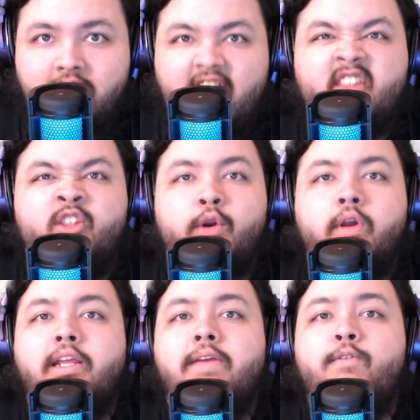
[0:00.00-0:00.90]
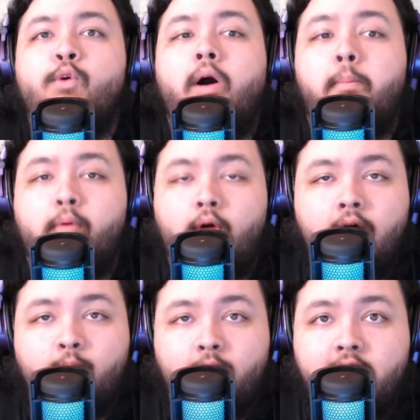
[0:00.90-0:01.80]
And they're going to give you a broad
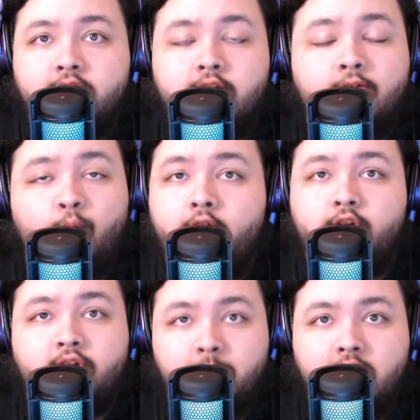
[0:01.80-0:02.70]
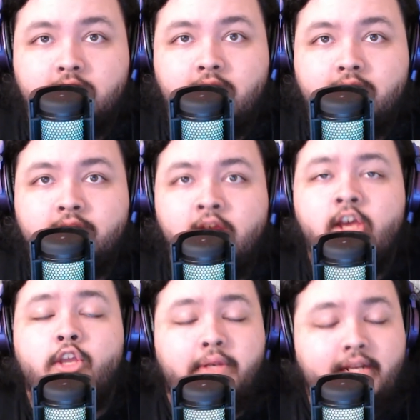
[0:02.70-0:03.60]
range of why you're demonetized.
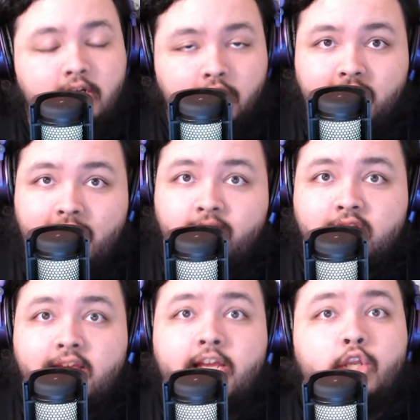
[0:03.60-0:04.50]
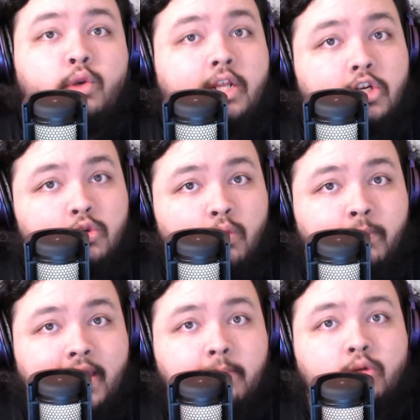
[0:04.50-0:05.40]
You need to look at everything, and you need to
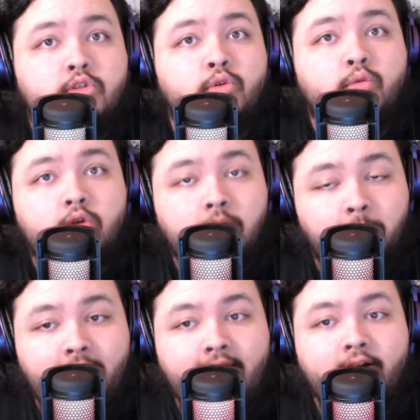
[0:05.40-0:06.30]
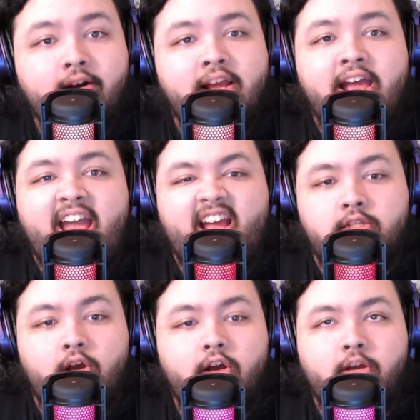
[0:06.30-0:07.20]
be able to compare and
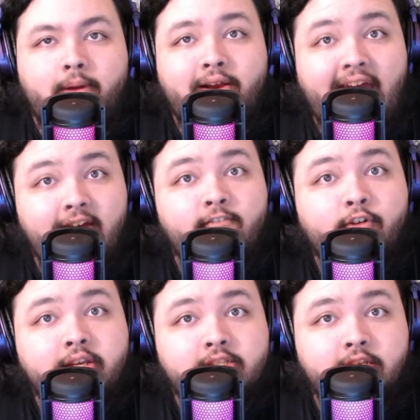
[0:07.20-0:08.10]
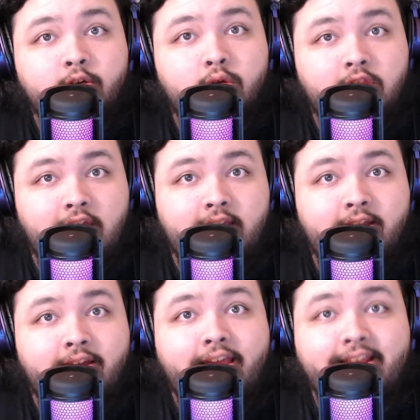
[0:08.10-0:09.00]
talk about every single thing.
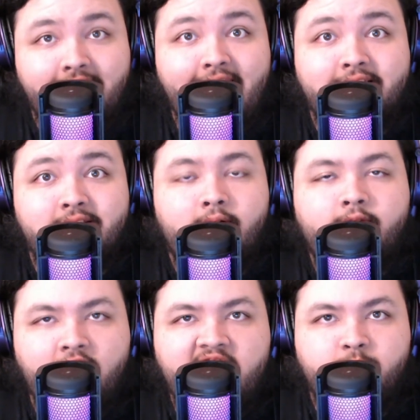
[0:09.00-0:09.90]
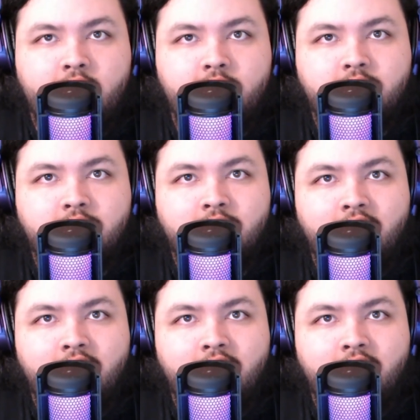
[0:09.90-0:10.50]
And yes, 5 minutes.